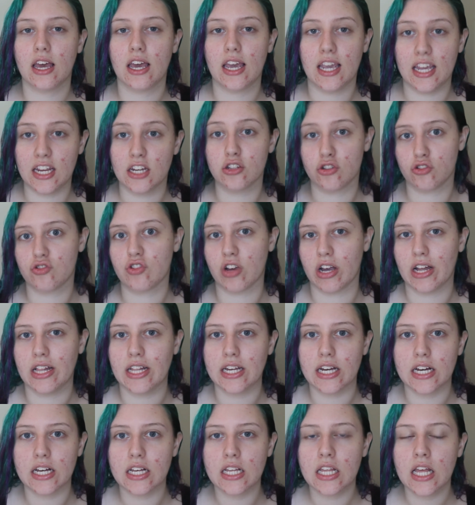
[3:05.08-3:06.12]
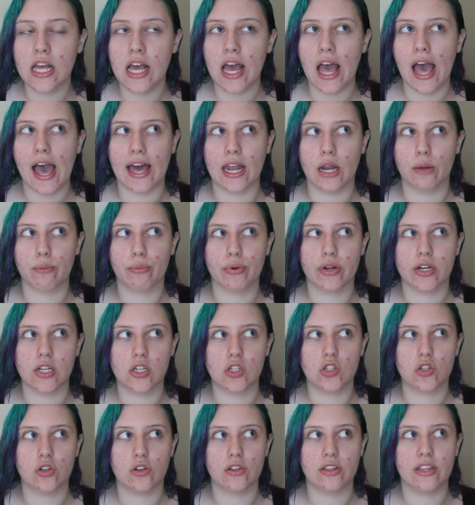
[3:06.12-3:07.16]
in Australia, and I'm pretty
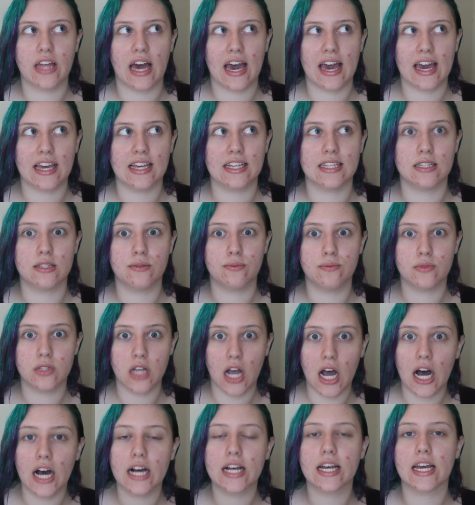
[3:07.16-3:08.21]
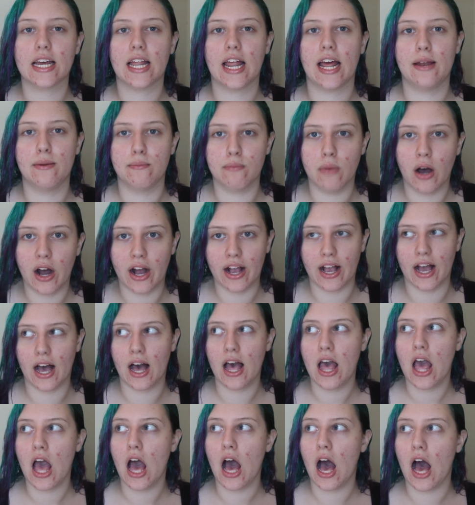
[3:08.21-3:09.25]
sure that is Target and Maya.
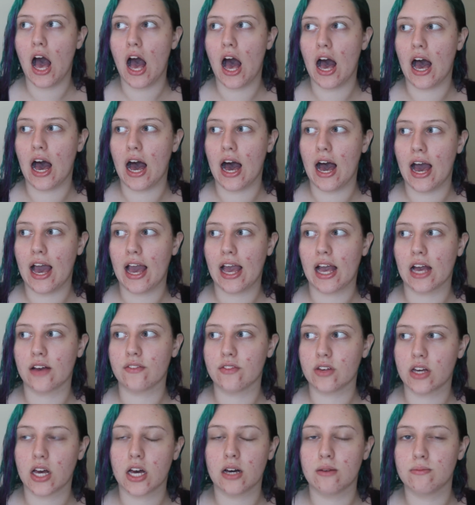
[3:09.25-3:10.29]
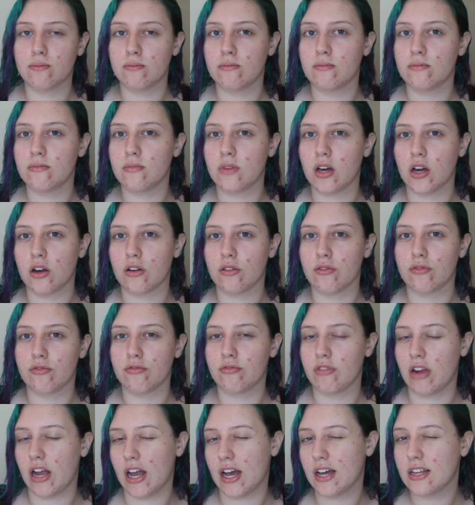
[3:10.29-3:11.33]
I haven't come
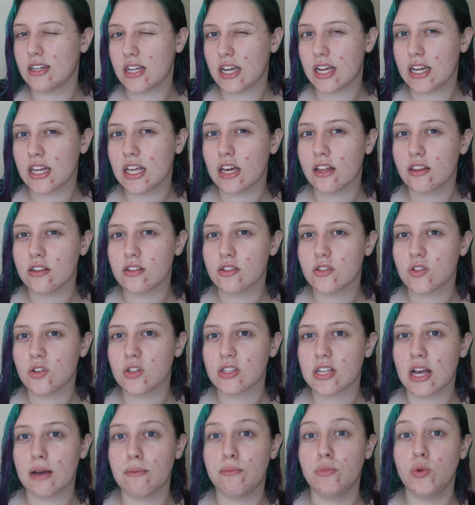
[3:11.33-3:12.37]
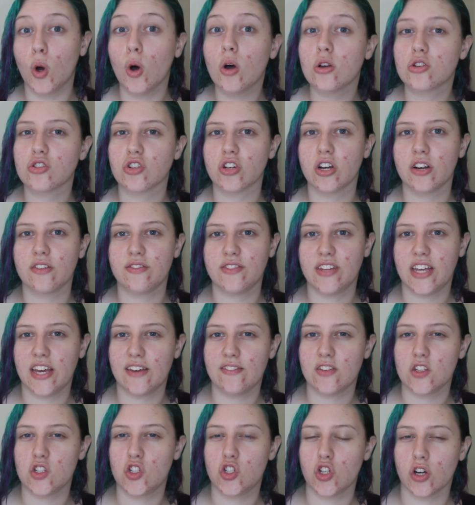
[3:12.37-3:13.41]
around any other stores. I'm not sure if
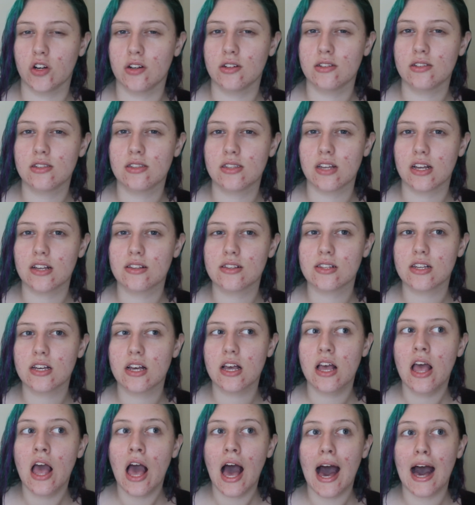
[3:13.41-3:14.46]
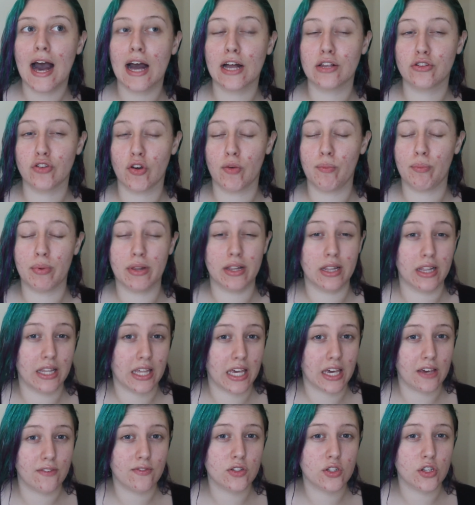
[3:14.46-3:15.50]
David Jones does it. I don't
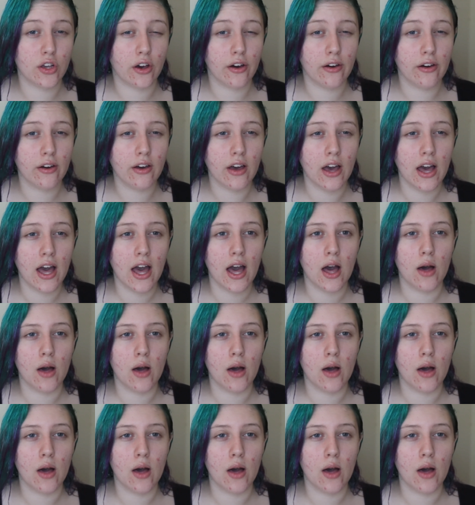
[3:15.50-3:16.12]
believe so,